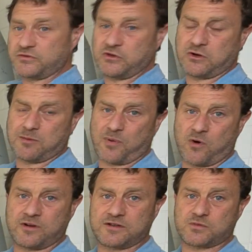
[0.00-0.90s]
2
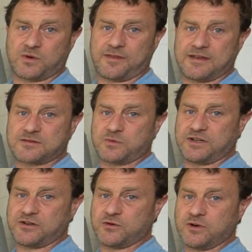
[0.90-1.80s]
components with this. We
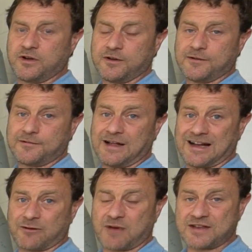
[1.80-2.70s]
do
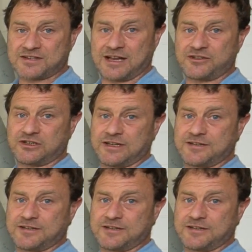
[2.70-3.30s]
residential